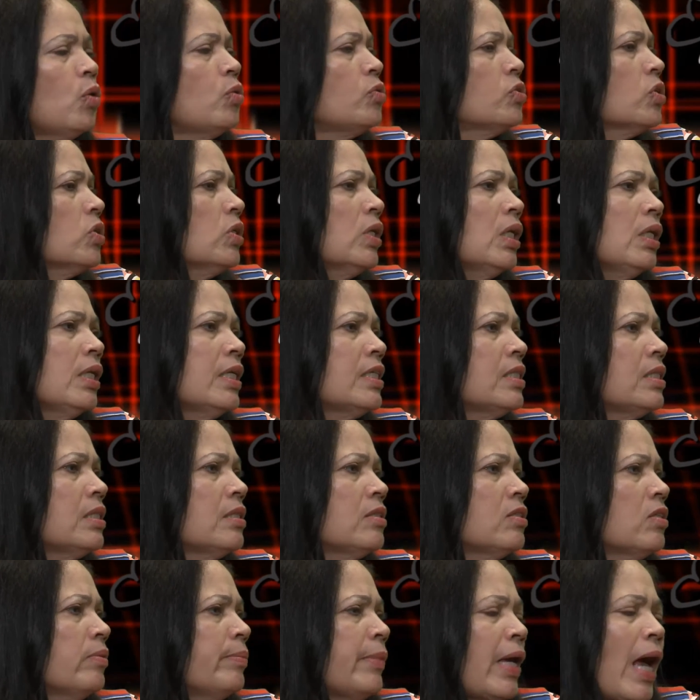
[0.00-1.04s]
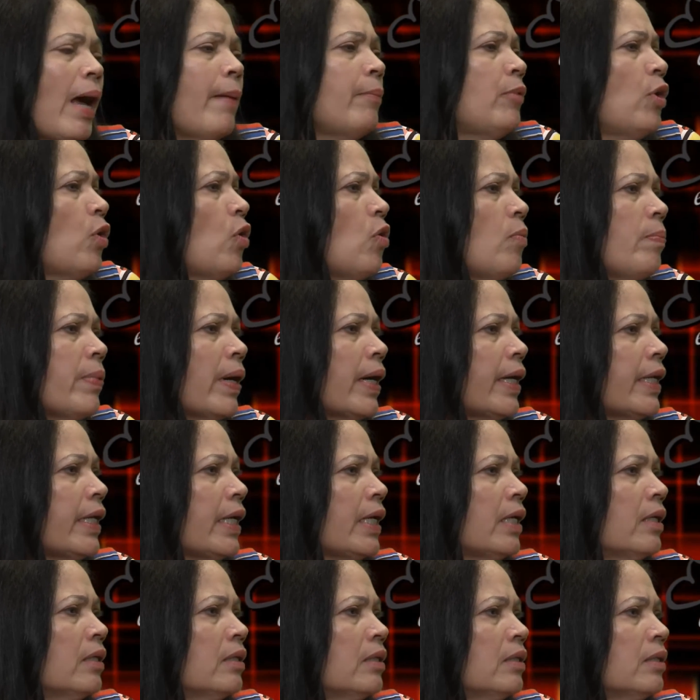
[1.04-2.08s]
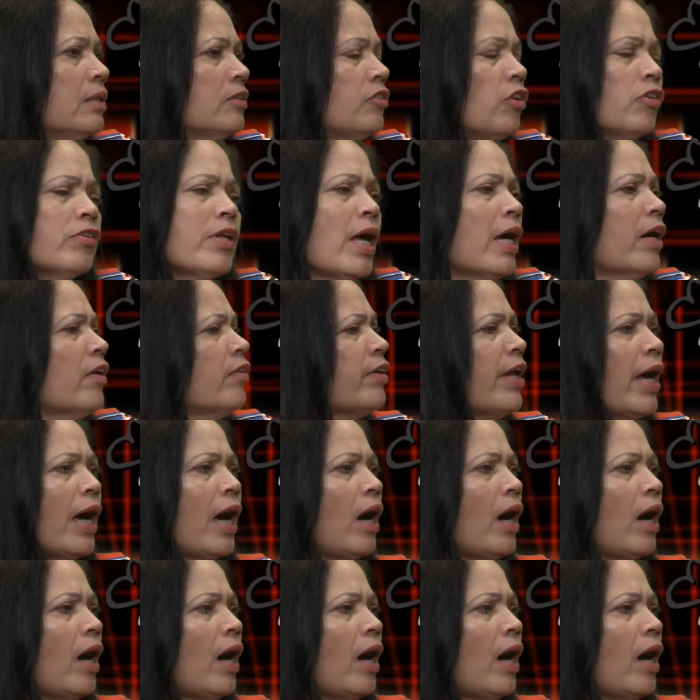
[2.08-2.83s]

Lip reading: Who's going to listen to me? I'm nobody. They're not going to